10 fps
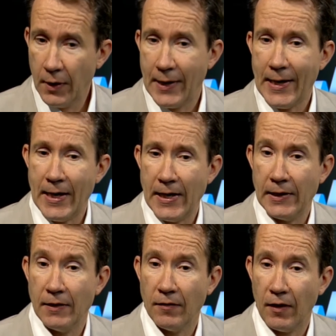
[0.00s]

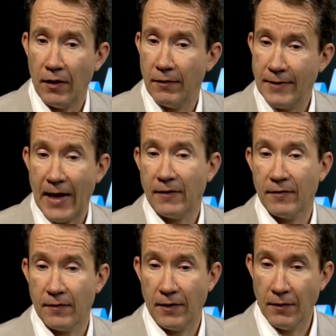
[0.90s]
And
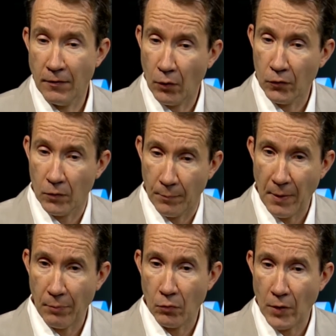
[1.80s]
those
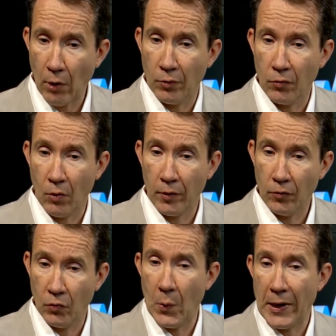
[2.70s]
people who now need to go out at
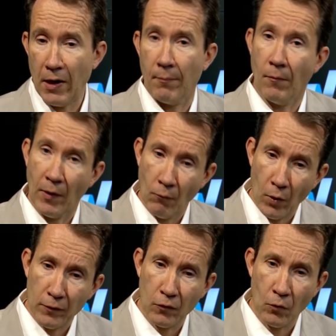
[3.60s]
2 a.m.,
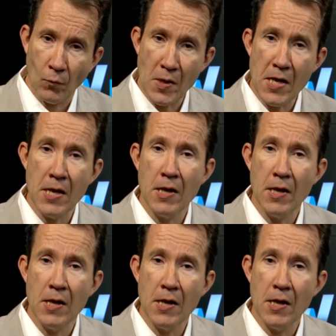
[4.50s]
once we